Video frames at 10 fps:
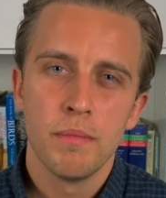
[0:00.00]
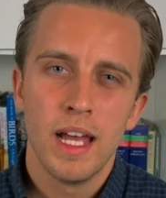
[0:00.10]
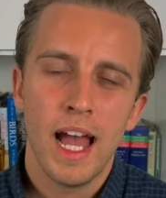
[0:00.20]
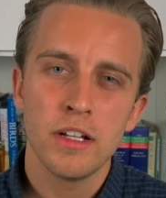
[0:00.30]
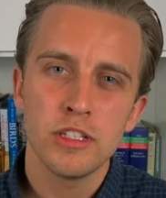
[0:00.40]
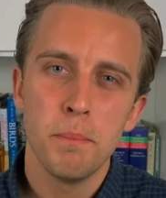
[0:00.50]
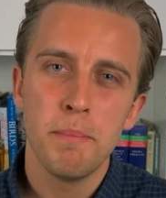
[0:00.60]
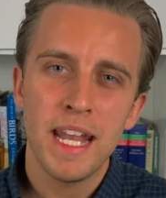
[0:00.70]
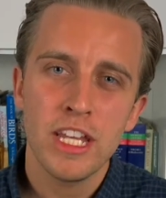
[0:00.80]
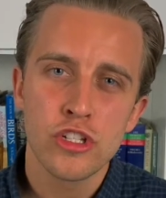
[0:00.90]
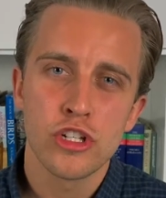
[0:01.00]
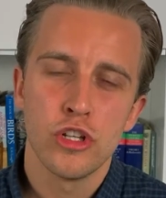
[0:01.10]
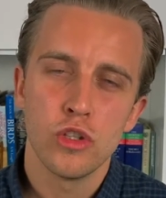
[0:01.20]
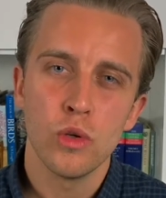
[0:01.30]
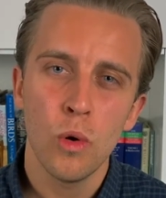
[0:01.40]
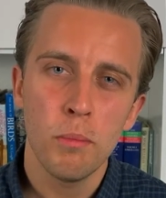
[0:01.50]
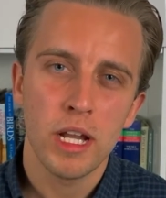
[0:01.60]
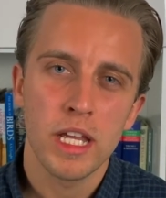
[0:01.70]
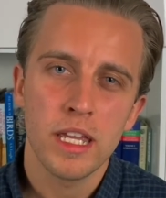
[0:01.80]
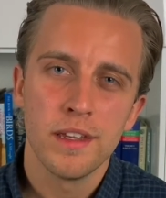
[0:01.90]
how to manage your
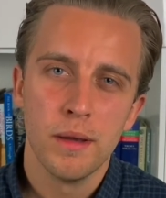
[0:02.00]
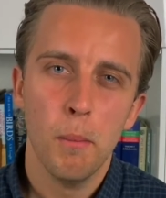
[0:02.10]
money